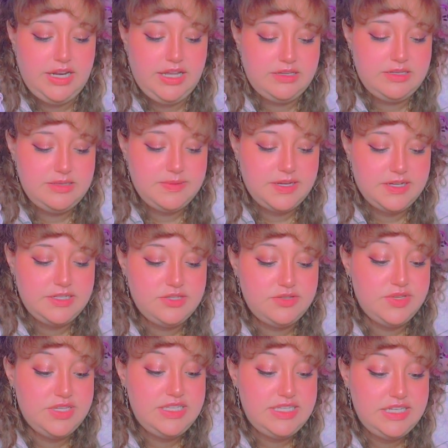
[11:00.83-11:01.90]
Xbox
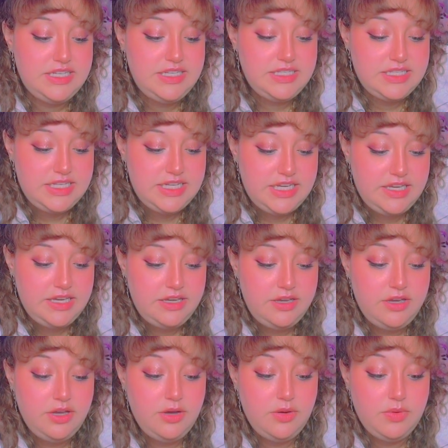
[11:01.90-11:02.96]
360,
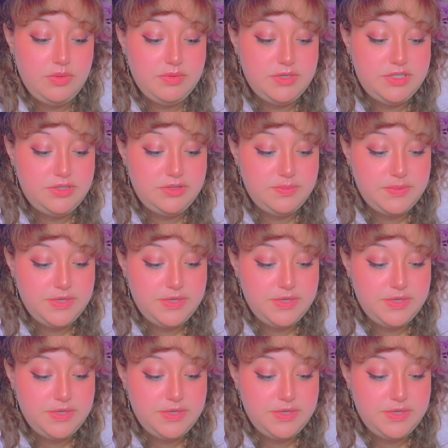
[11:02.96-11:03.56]
we were super